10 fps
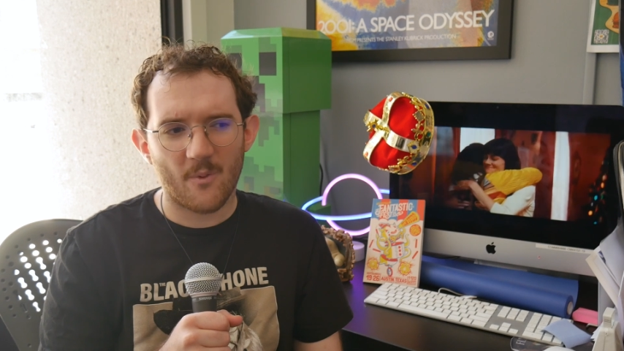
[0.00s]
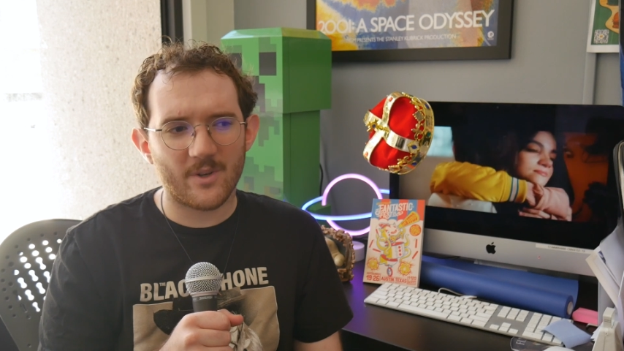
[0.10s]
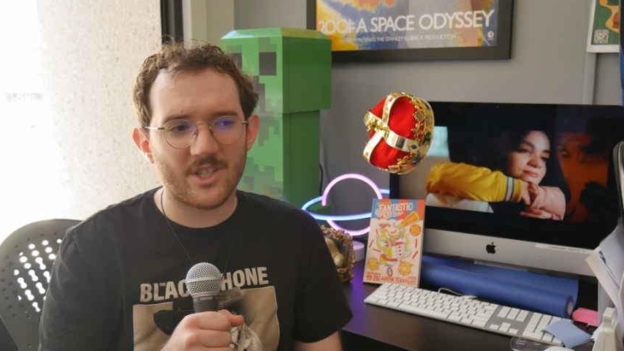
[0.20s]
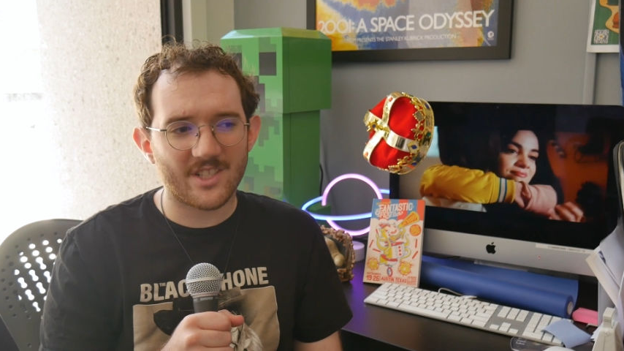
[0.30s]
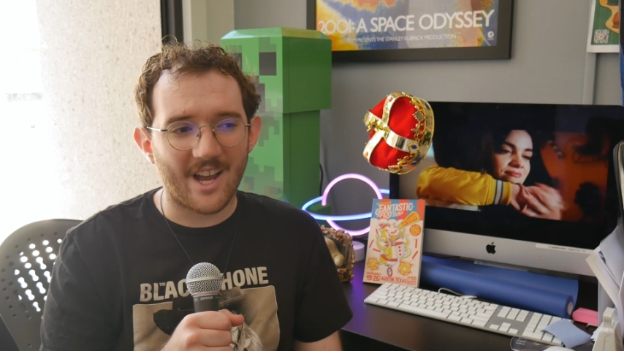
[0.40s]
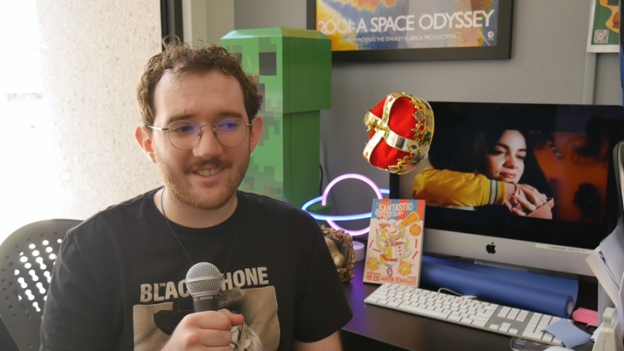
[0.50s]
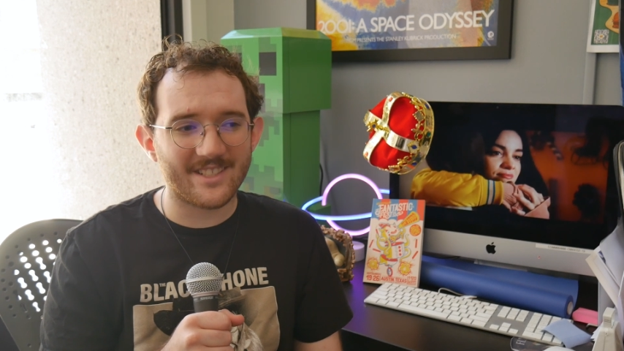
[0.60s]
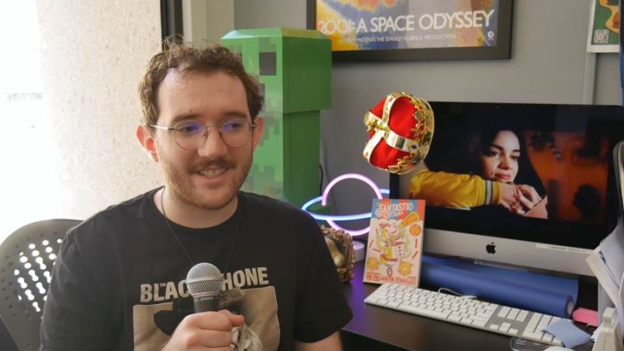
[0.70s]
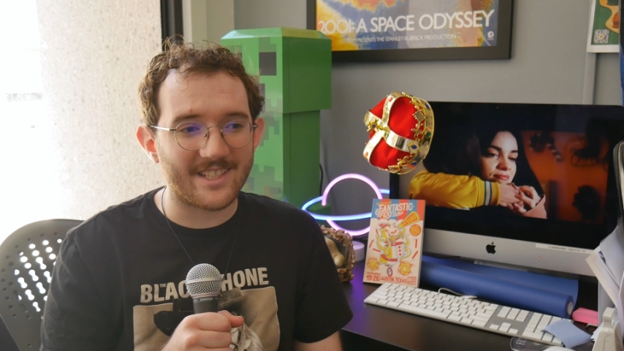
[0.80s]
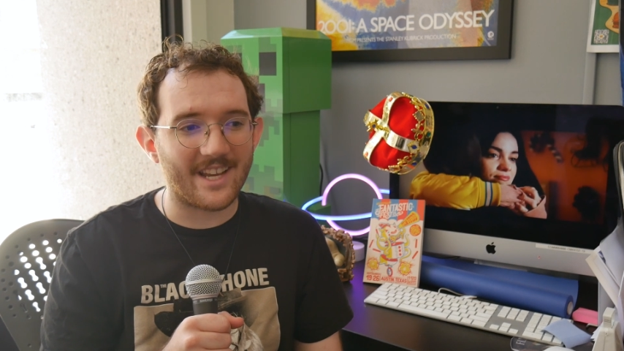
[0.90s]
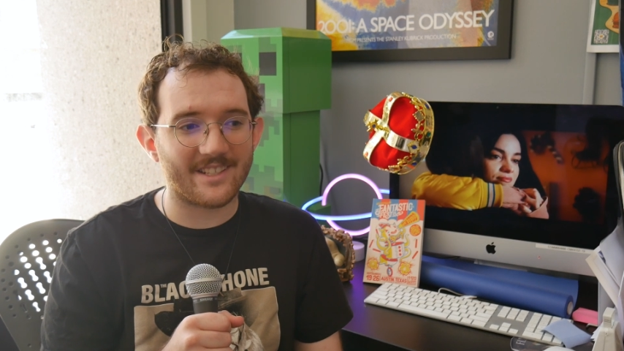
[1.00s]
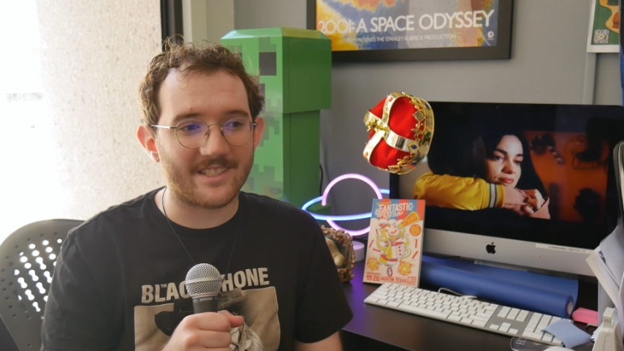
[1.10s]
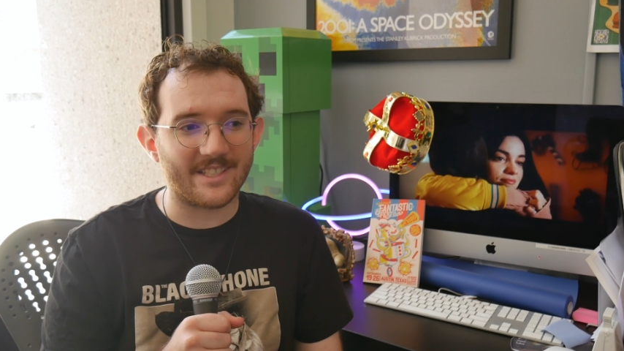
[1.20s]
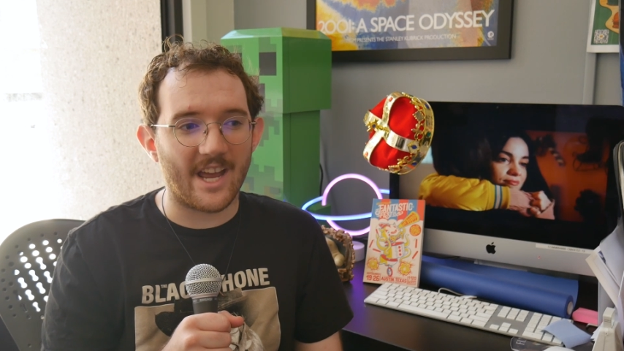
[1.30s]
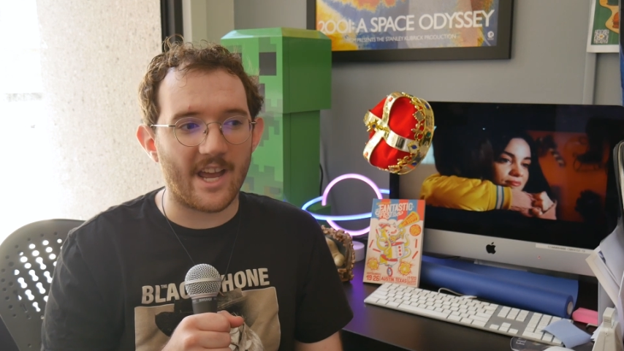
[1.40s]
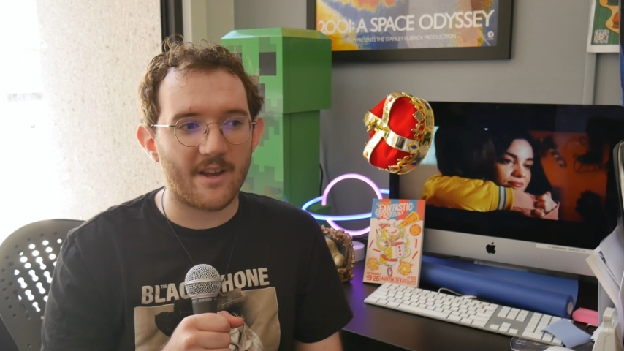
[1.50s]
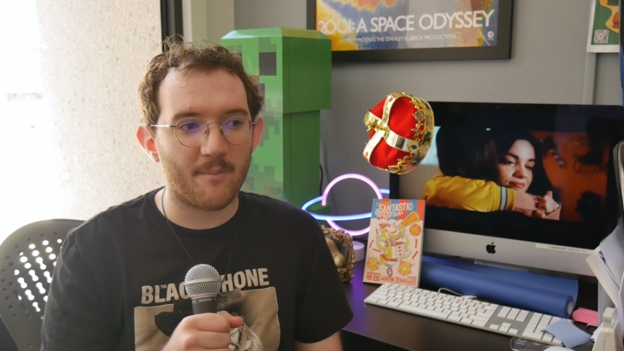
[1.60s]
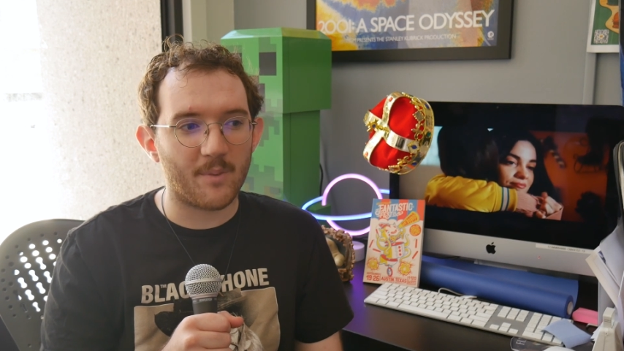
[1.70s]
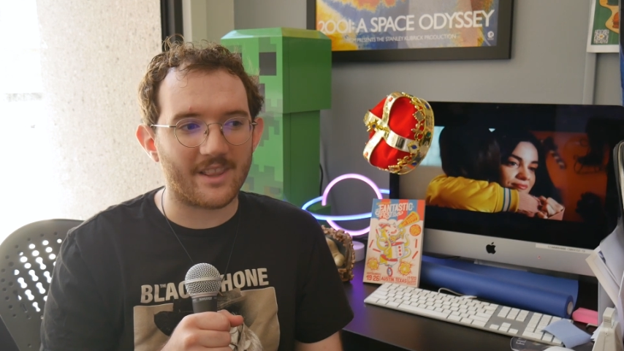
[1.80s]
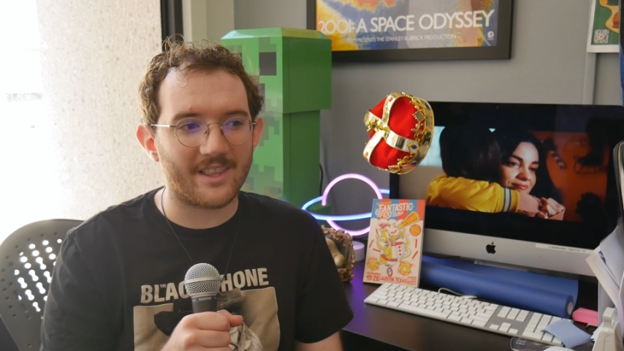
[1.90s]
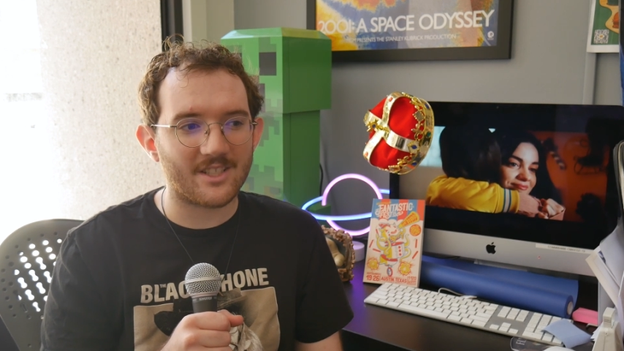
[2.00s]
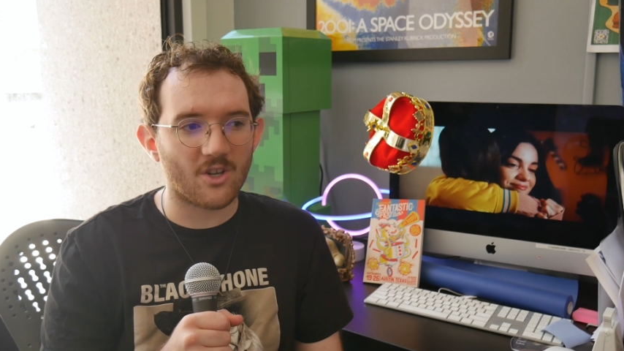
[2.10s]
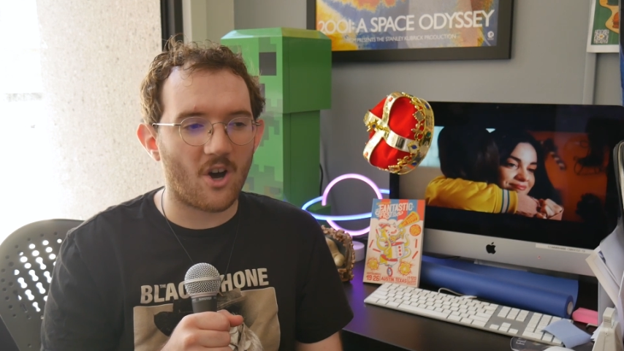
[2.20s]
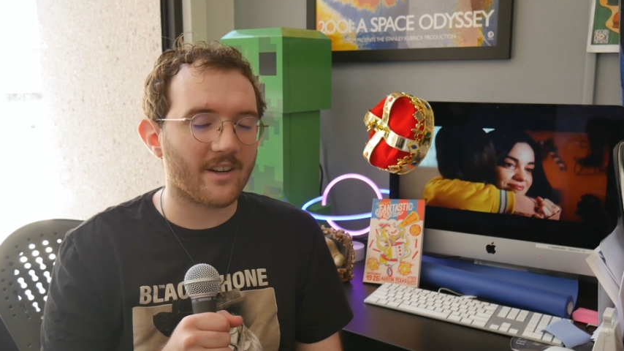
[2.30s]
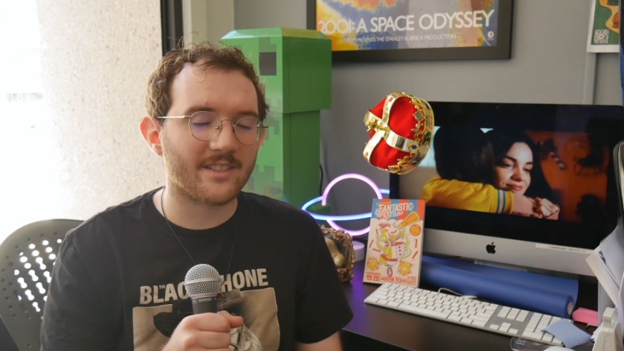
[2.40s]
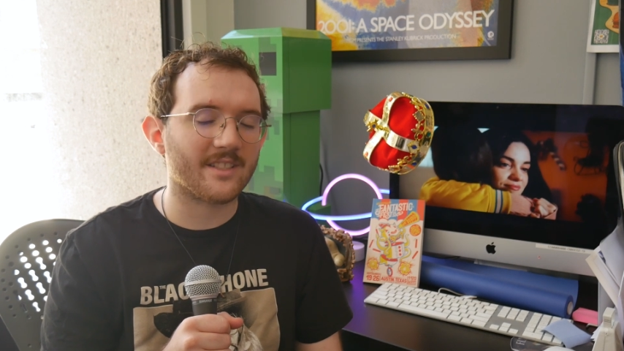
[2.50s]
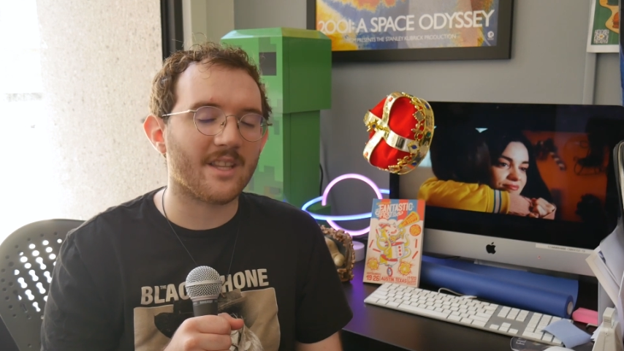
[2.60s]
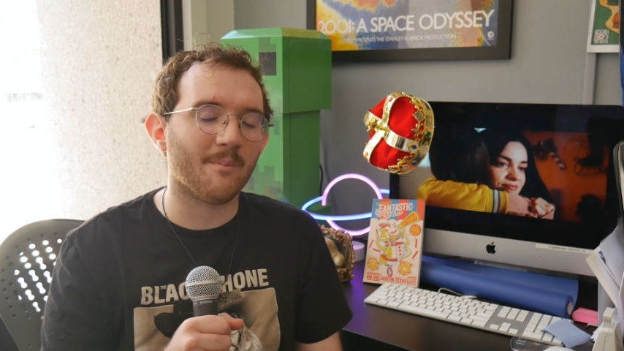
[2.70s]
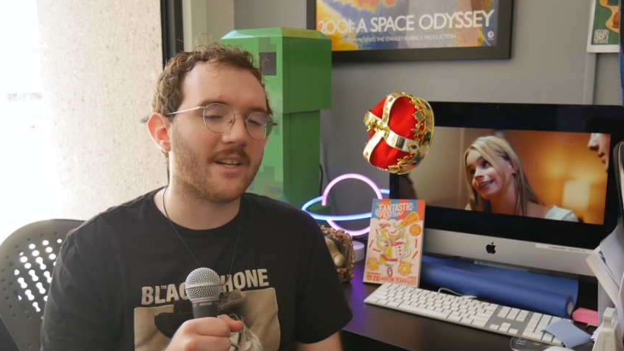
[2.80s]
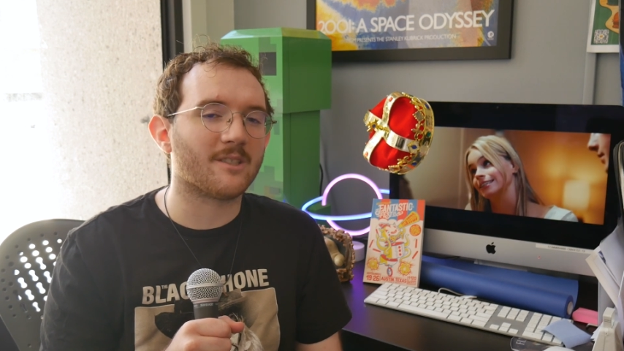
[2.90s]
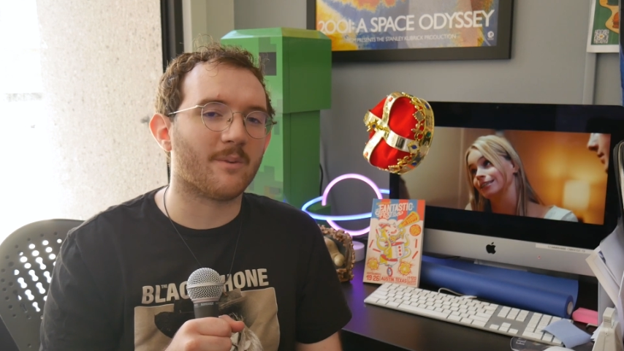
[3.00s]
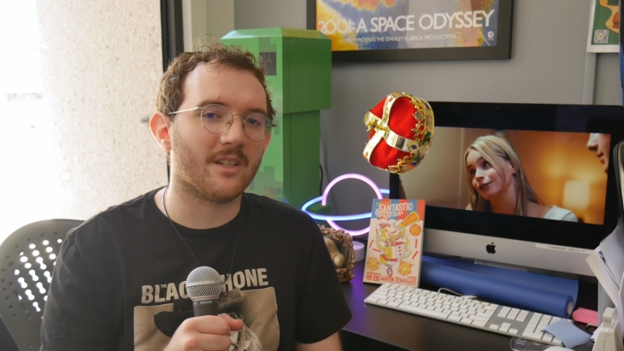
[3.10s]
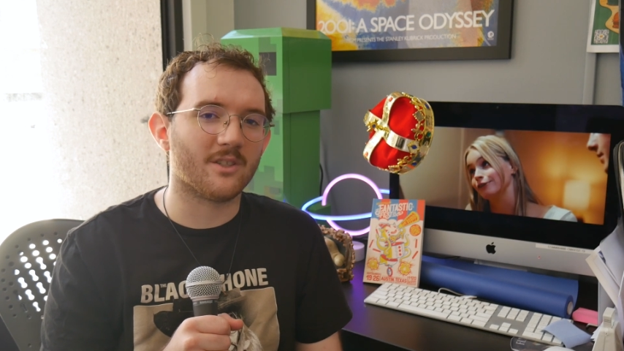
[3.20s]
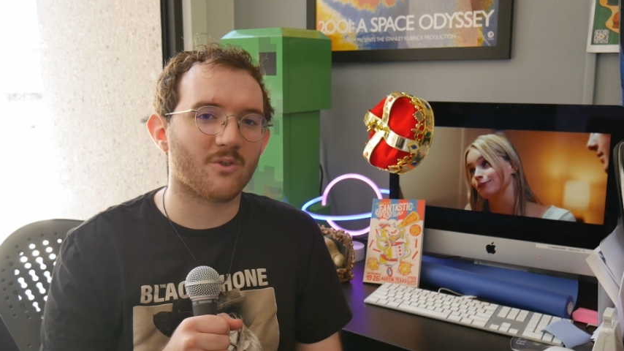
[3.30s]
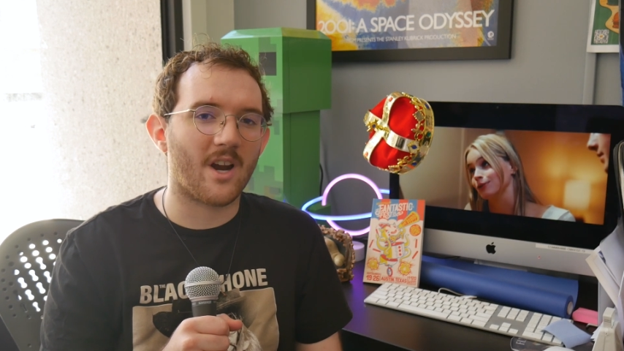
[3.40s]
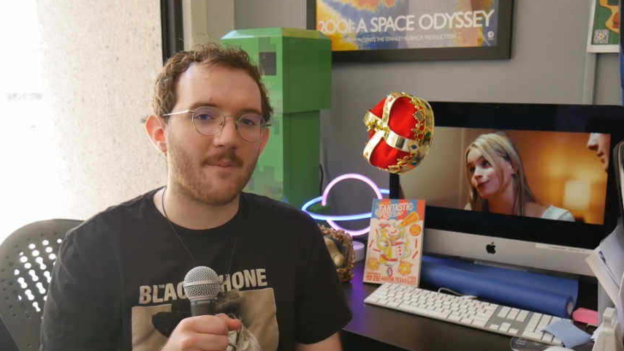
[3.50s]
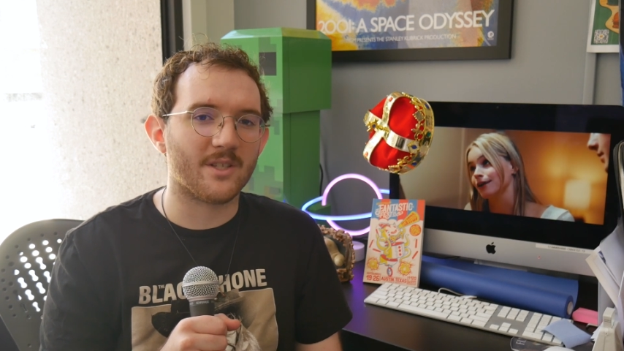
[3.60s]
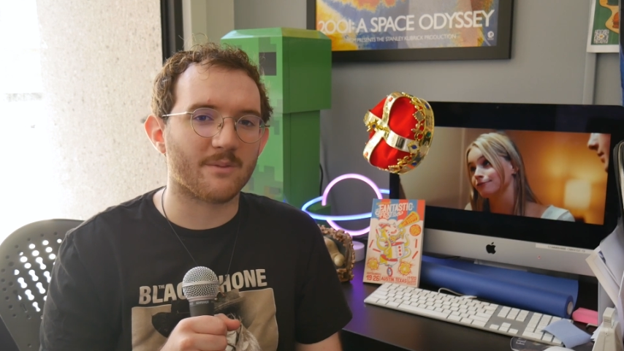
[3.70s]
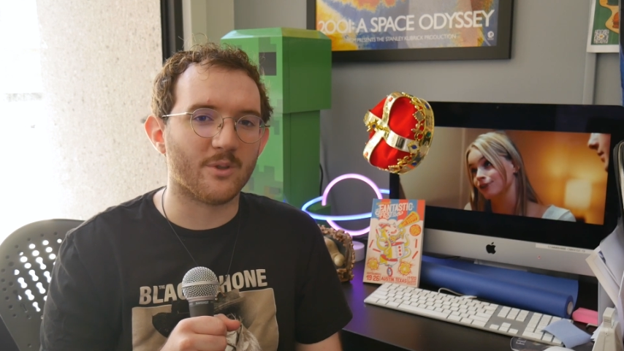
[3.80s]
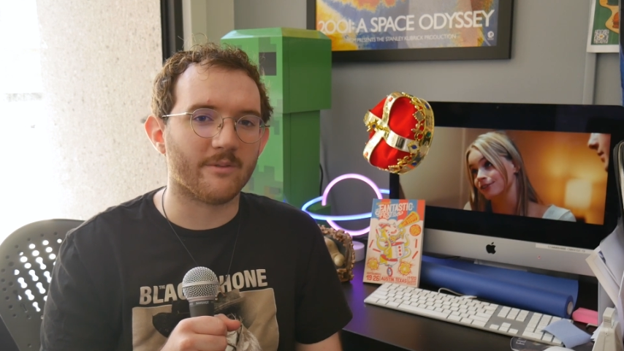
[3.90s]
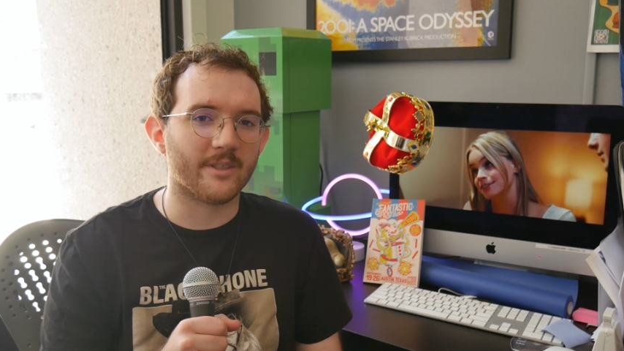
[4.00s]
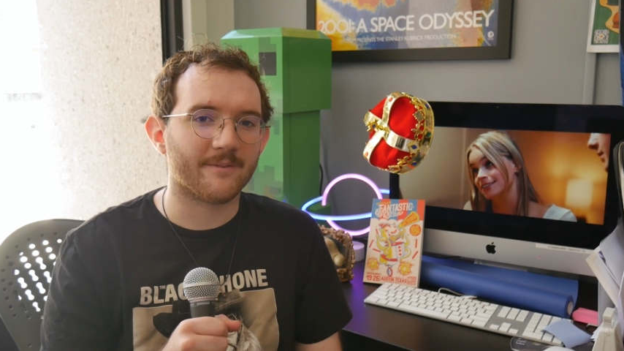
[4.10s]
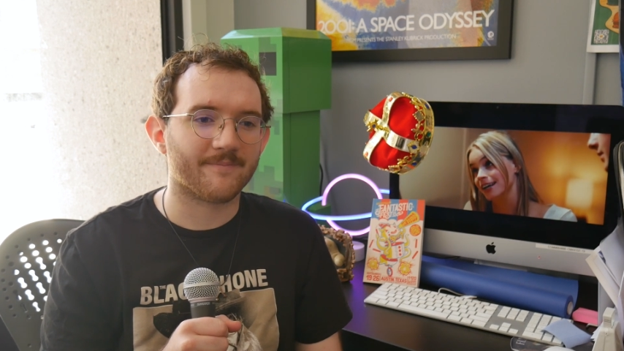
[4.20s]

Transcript: Which sounds insane to say, but that's honestly the best way to describe this movie.